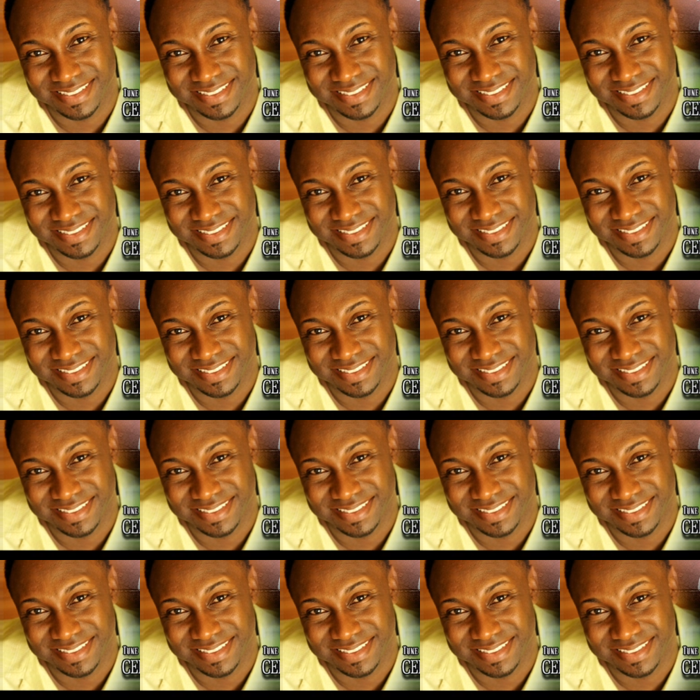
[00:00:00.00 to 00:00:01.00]

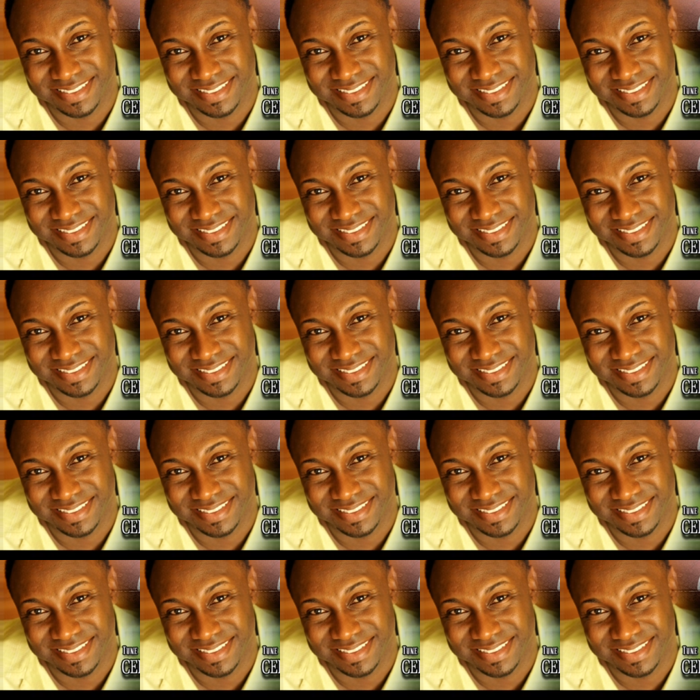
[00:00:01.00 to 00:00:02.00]

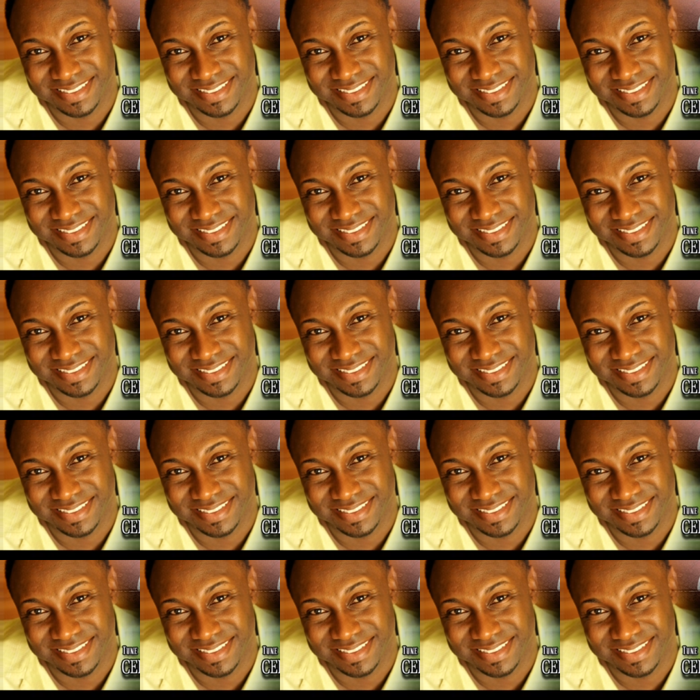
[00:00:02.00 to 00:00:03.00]

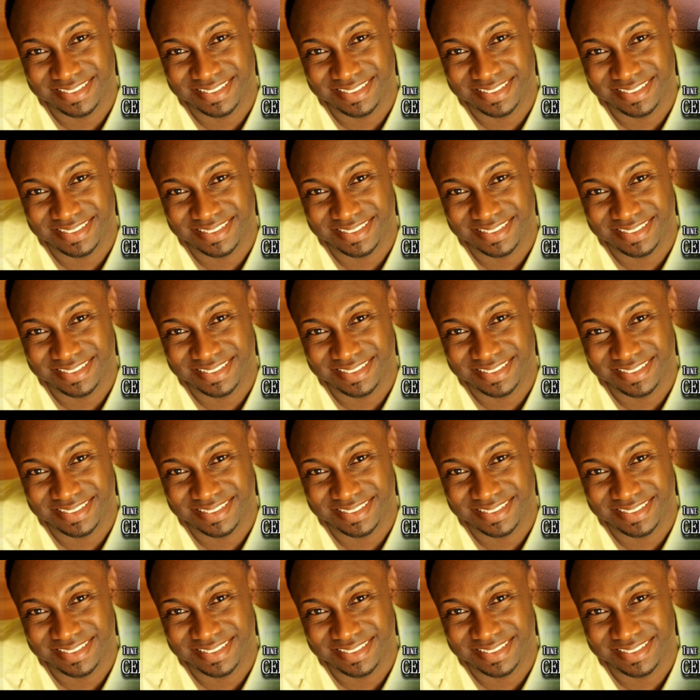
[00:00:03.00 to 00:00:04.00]

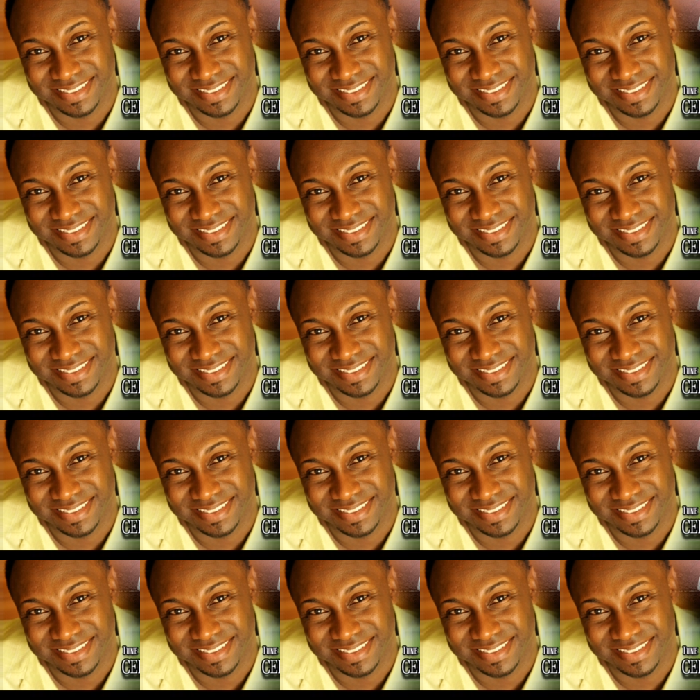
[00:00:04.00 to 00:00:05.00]

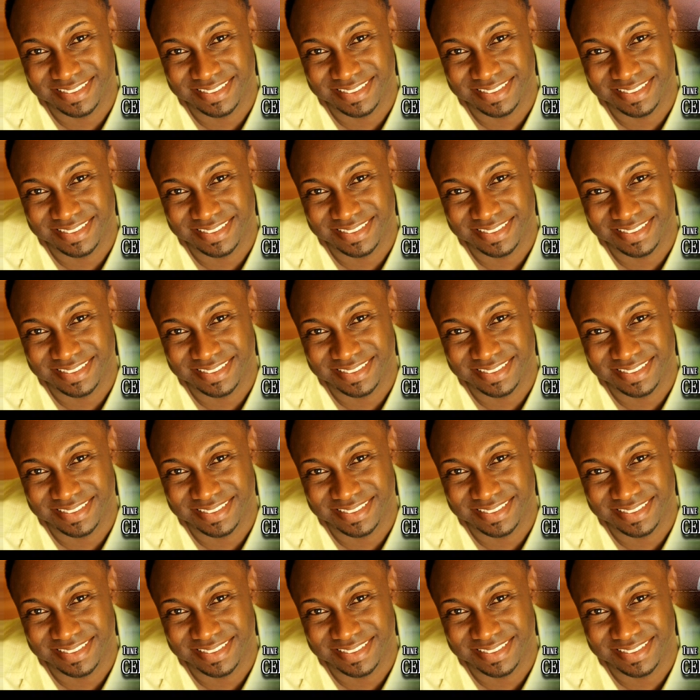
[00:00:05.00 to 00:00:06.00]

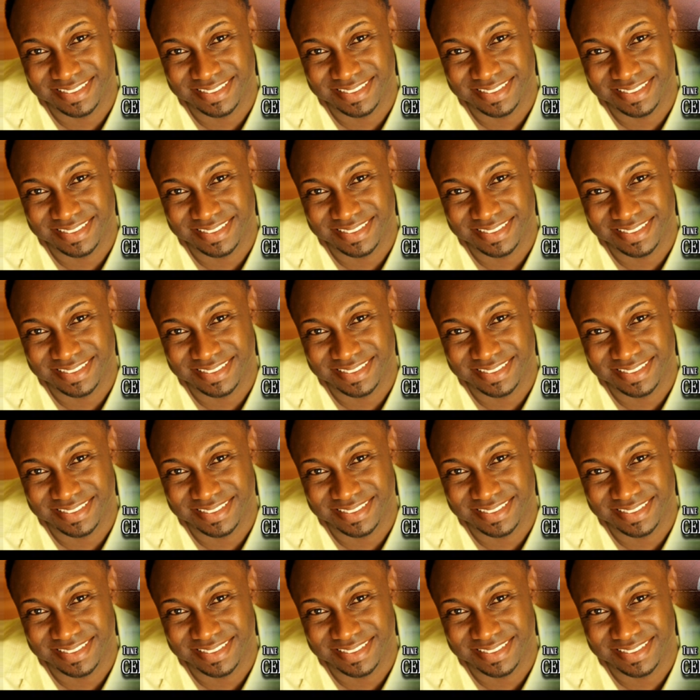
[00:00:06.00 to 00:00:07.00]

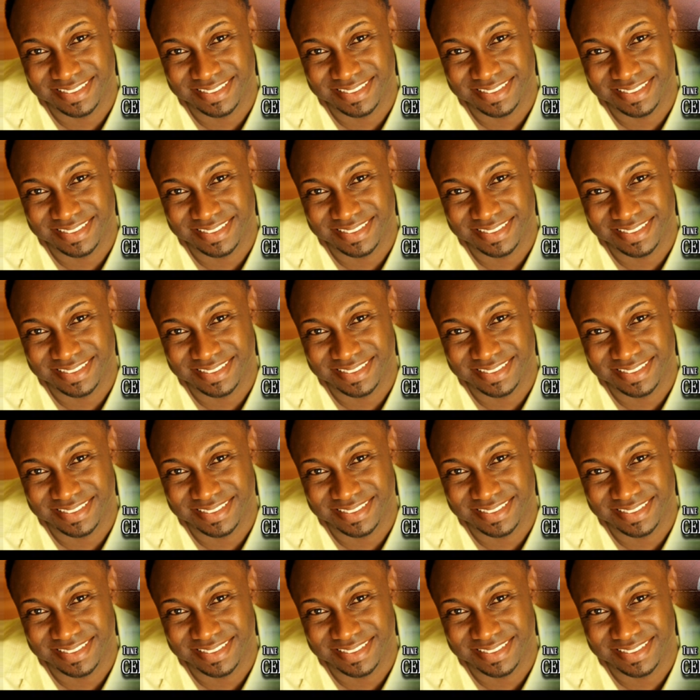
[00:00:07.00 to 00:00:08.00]
(no lip movement)